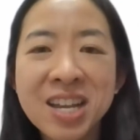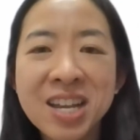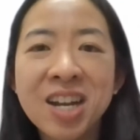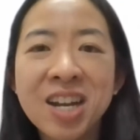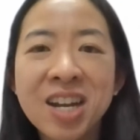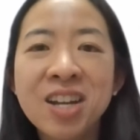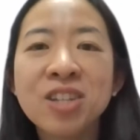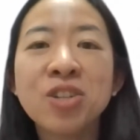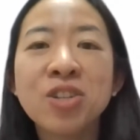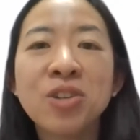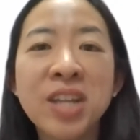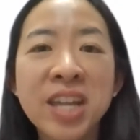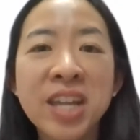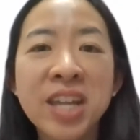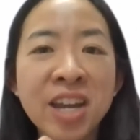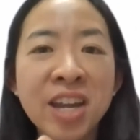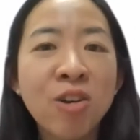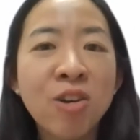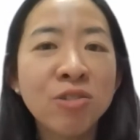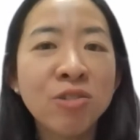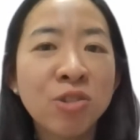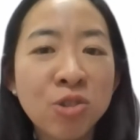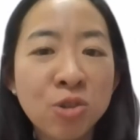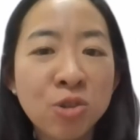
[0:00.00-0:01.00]
So they can
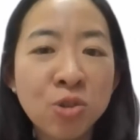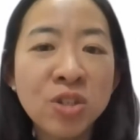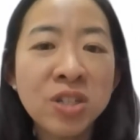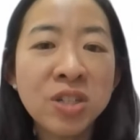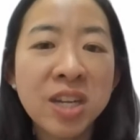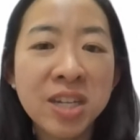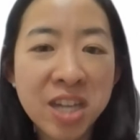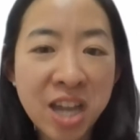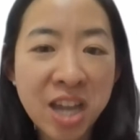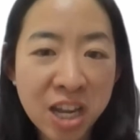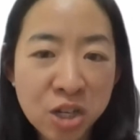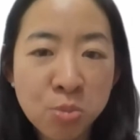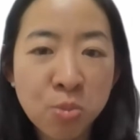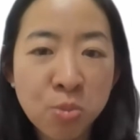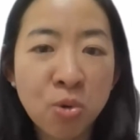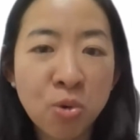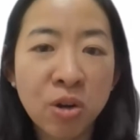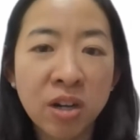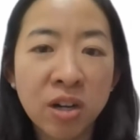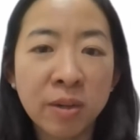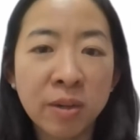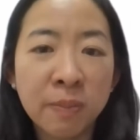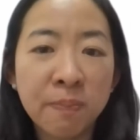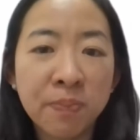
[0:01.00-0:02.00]
also use the
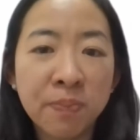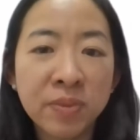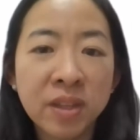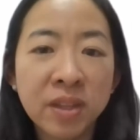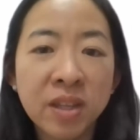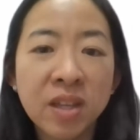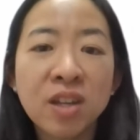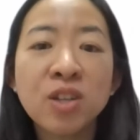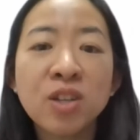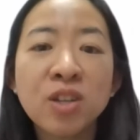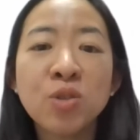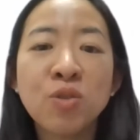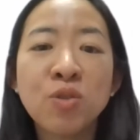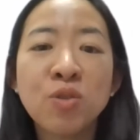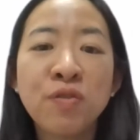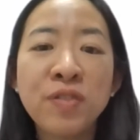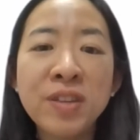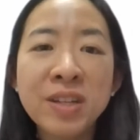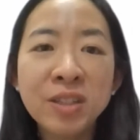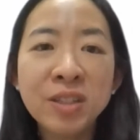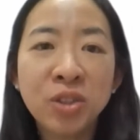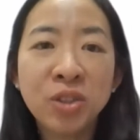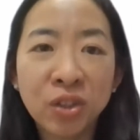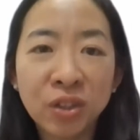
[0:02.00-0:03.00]
dashboard to
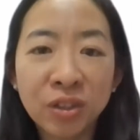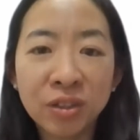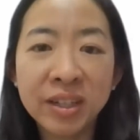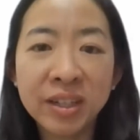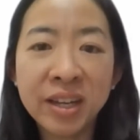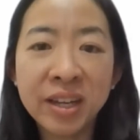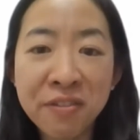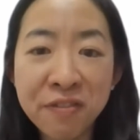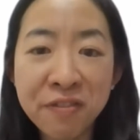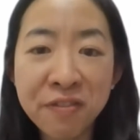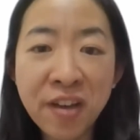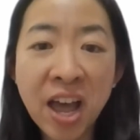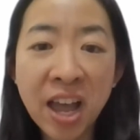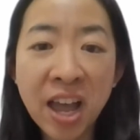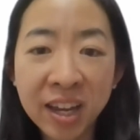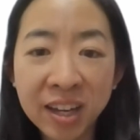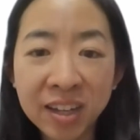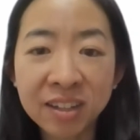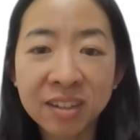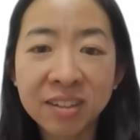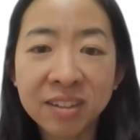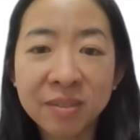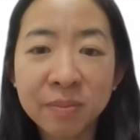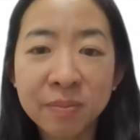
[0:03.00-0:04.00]
filter and
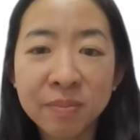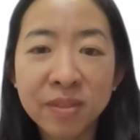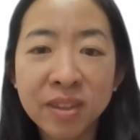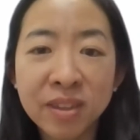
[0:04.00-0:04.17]
find